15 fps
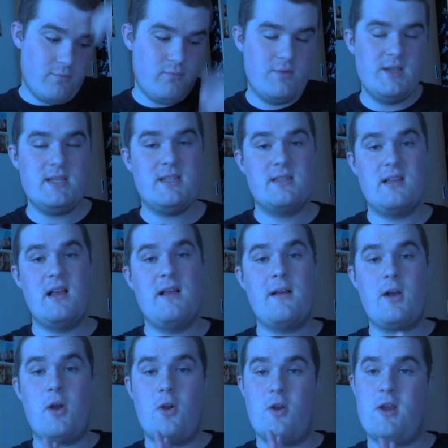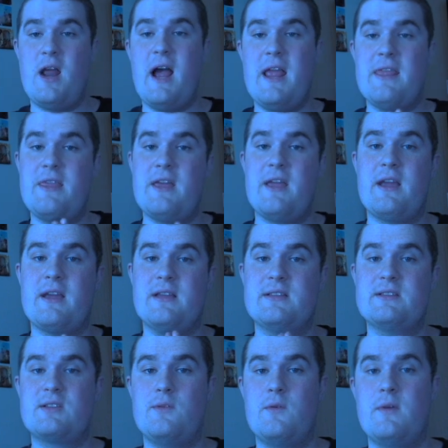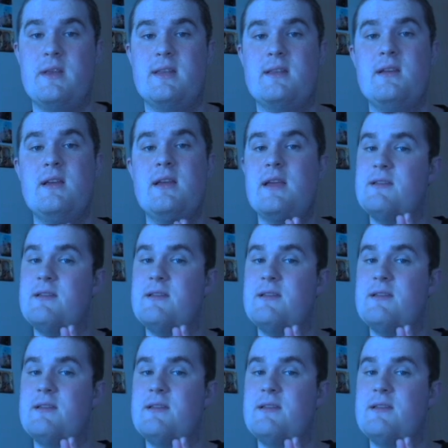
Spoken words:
This card, I think, is going,